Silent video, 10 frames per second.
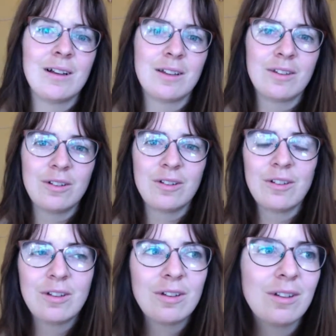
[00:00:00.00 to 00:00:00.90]
such
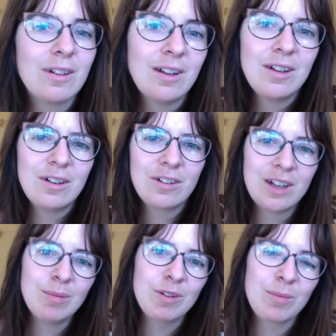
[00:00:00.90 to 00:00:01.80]
a
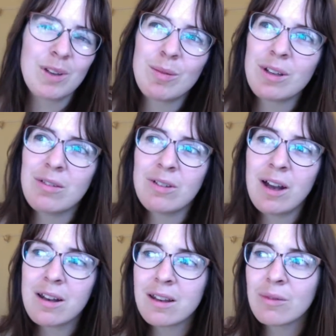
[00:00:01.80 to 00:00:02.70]
shame sometimes, I
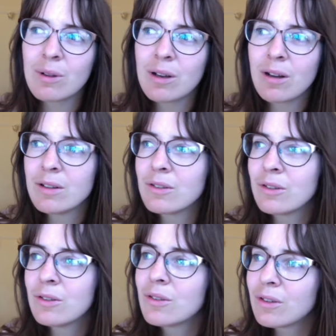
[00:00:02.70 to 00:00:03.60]
find, that we can't
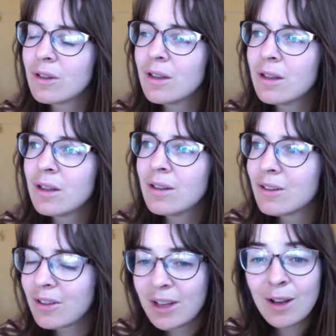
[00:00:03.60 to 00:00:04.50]
just
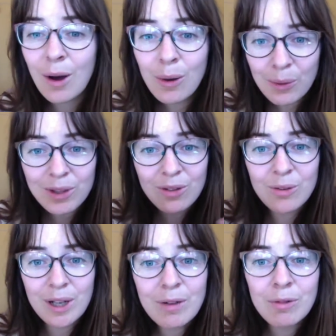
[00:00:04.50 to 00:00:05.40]
say, oh, it's
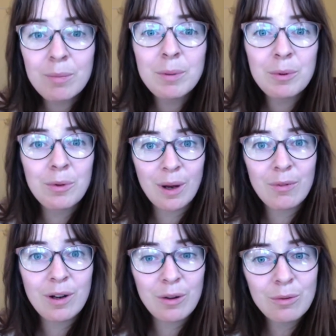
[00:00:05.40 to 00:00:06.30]
okay for people to
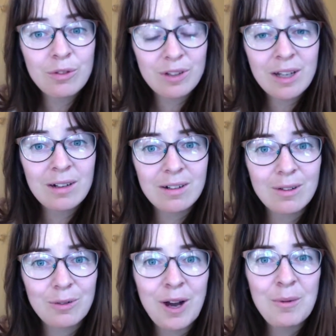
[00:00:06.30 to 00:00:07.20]
have their own standard
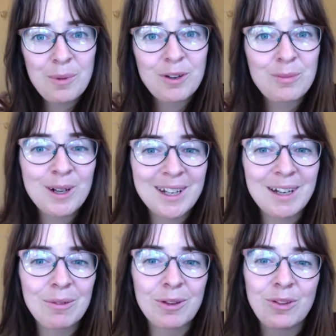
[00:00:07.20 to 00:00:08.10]
of how much money
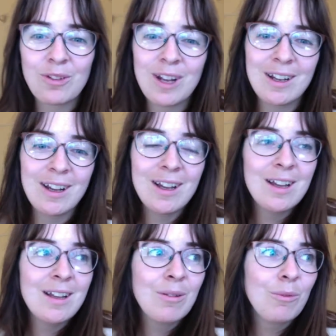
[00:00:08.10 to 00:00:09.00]
they want. Just like
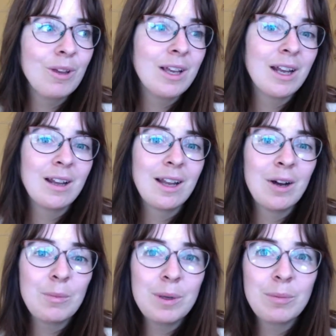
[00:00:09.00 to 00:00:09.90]
we can
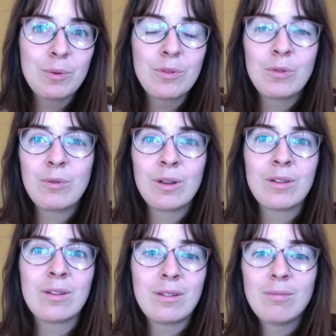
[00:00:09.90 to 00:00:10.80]
allow people to
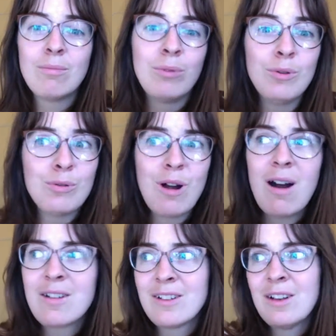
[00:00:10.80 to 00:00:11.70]
want blue
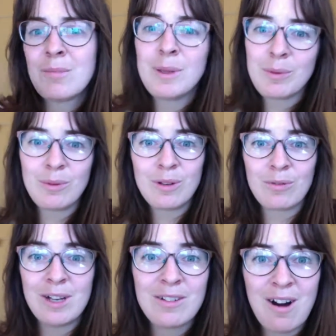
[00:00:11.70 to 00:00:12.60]
cars and other people want
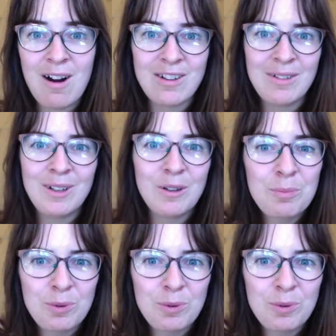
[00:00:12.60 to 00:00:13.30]
red cars, and we don't